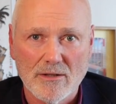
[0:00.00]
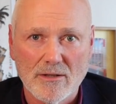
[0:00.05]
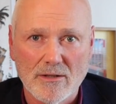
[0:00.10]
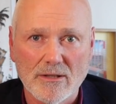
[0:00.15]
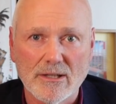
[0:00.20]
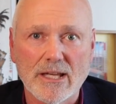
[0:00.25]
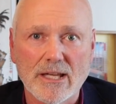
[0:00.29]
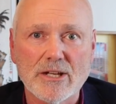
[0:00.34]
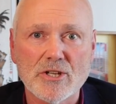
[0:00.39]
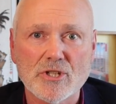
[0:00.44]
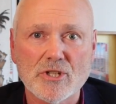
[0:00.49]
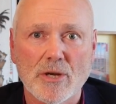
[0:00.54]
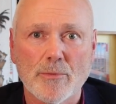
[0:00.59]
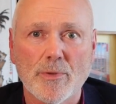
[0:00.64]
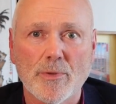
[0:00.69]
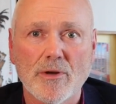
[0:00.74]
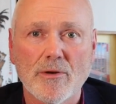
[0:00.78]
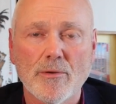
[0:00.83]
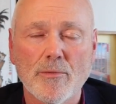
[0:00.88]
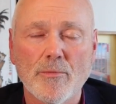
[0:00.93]

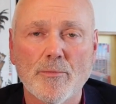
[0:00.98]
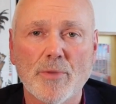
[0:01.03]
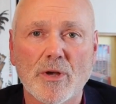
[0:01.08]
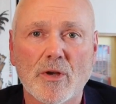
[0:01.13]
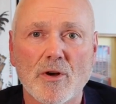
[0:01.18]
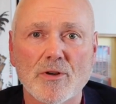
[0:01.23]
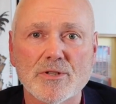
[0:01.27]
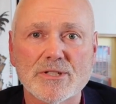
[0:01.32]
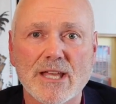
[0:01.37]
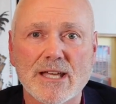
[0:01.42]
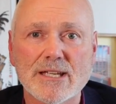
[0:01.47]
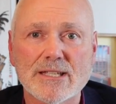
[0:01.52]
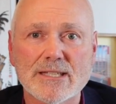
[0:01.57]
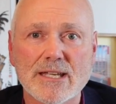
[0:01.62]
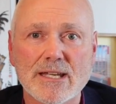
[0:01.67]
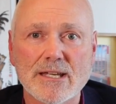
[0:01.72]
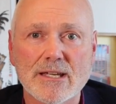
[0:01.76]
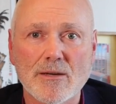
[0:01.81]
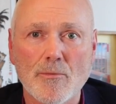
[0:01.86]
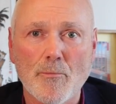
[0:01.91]
leadership because they
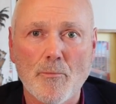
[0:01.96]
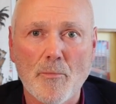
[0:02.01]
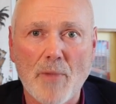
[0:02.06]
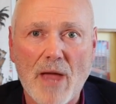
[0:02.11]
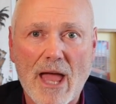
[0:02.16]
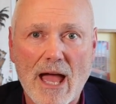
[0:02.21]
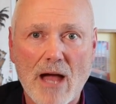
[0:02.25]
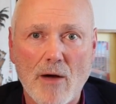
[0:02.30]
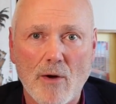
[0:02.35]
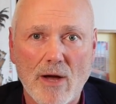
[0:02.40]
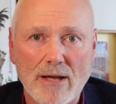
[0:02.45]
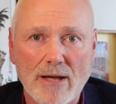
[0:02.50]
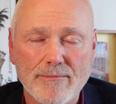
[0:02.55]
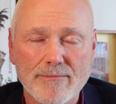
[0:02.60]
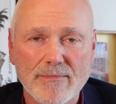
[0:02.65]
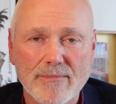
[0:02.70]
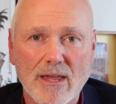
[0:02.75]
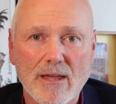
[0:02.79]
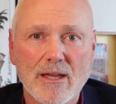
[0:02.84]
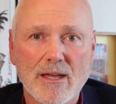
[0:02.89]
seek power.
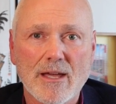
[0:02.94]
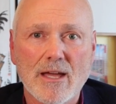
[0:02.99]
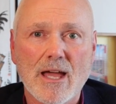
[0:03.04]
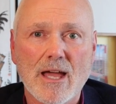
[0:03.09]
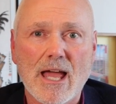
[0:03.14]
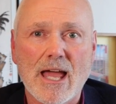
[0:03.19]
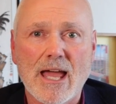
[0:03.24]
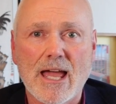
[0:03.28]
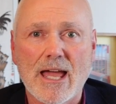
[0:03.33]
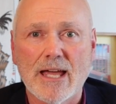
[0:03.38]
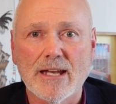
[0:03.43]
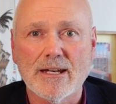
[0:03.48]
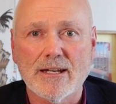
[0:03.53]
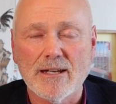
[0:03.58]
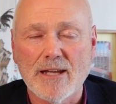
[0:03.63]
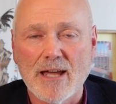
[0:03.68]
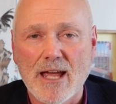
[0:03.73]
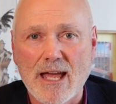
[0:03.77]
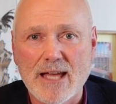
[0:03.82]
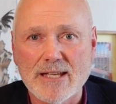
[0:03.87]

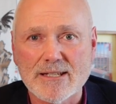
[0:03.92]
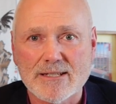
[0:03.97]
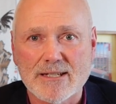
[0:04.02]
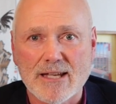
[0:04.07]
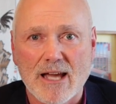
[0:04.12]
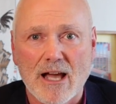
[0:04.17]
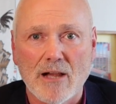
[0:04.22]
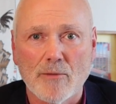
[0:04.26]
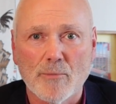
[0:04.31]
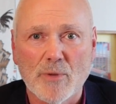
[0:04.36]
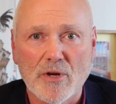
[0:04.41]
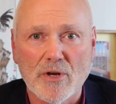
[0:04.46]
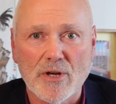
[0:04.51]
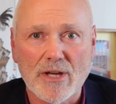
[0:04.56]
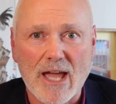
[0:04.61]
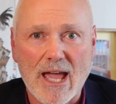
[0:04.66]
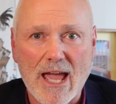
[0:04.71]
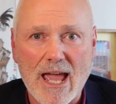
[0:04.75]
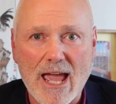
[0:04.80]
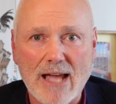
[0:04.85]
And as
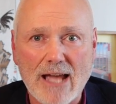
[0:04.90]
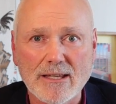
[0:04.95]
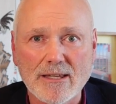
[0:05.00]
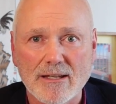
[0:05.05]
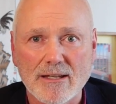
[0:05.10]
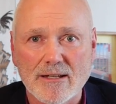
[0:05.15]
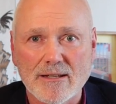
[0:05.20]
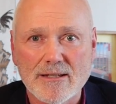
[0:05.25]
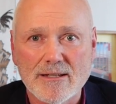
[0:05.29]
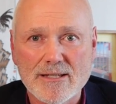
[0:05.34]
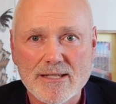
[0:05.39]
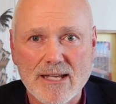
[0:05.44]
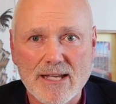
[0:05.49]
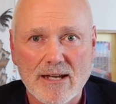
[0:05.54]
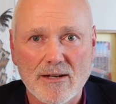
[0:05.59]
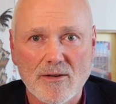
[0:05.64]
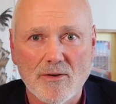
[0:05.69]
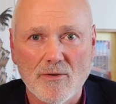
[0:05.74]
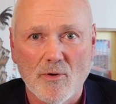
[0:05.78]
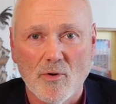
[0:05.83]
Dalberg Acton
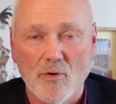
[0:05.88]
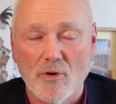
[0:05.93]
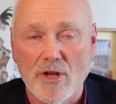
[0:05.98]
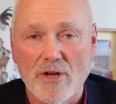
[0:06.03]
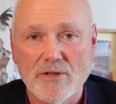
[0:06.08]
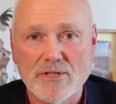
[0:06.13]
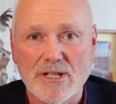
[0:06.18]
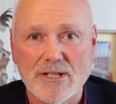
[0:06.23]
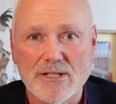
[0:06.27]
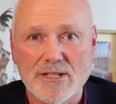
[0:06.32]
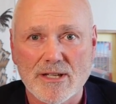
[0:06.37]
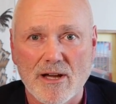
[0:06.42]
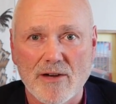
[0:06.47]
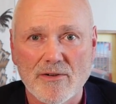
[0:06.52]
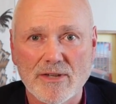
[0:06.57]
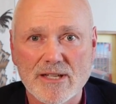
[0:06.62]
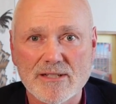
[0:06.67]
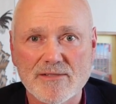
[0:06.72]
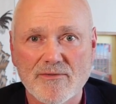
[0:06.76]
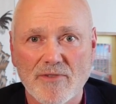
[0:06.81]
said all those years ago
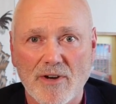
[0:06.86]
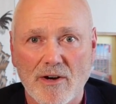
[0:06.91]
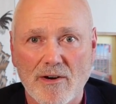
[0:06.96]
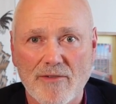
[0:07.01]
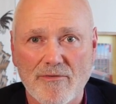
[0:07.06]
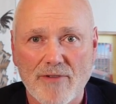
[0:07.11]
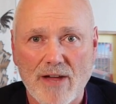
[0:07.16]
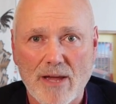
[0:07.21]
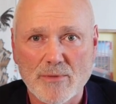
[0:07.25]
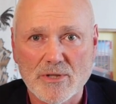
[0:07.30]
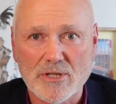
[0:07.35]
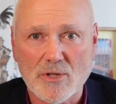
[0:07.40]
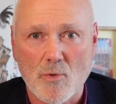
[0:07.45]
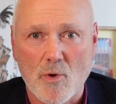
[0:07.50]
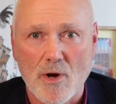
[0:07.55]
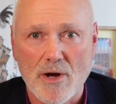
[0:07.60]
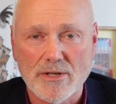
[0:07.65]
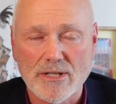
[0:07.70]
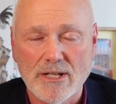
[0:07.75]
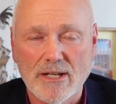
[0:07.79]
in this very famous
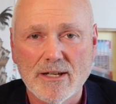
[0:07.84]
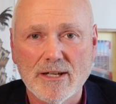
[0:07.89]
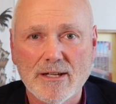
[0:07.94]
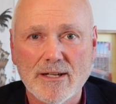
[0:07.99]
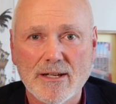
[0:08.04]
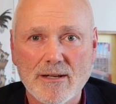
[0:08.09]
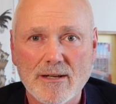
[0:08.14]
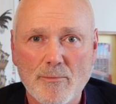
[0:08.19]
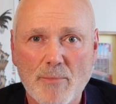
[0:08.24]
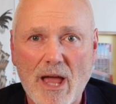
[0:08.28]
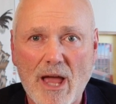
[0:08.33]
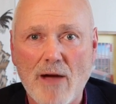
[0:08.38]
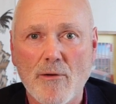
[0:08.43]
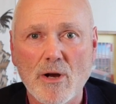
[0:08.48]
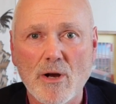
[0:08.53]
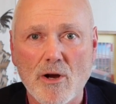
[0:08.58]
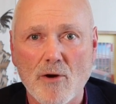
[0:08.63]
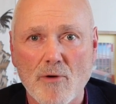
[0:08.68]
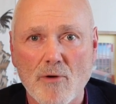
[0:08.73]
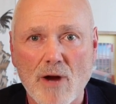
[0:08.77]
quote,
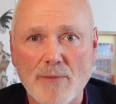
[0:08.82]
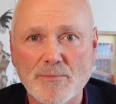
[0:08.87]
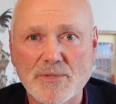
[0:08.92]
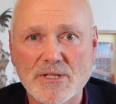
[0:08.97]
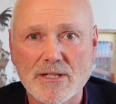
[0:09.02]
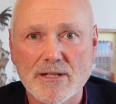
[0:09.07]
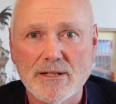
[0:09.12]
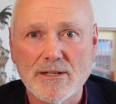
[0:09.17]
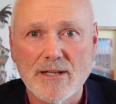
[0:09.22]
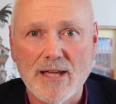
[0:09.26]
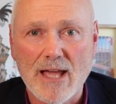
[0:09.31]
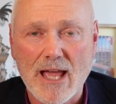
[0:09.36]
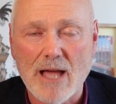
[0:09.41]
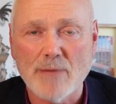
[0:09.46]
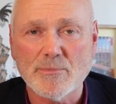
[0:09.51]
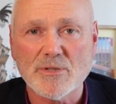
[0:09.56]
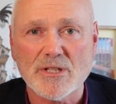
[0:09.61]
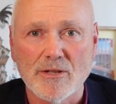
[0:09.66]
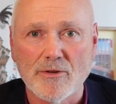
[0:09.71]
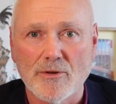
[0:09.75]
power corrupts,
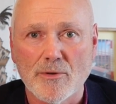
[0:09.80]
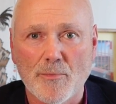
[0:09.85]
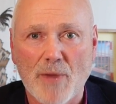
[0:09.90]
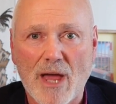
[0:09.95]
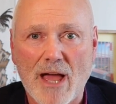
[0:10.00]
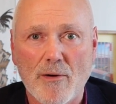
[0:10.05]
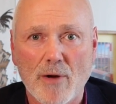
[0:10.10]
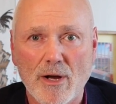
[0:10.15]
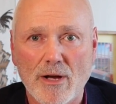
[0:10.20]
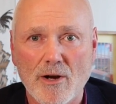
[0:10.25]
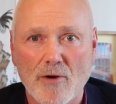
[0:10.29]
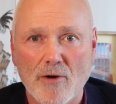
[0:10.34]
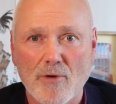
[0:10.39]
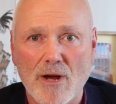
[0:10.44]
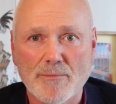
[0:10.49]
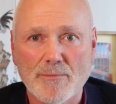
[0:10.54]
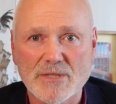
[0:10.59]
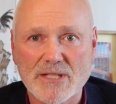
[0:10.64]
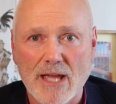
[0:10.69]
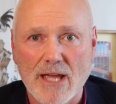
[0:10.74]
absolute power
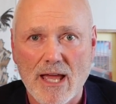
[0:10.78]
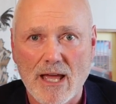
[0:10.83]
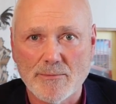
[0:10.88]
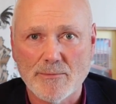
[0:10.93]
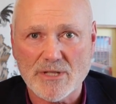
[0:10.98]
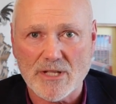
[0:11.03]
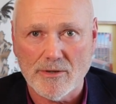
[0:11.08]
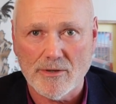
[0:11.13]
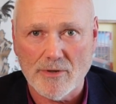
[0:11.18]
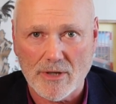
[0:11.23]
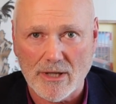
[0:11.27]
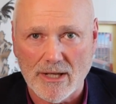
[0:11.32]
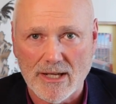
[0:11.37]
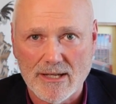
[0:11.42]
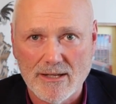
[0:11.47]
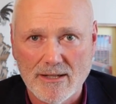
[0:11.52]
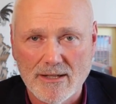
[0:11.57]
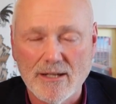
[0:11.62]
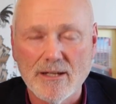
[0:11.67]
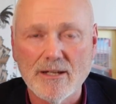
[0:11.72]
corrupts absolutely.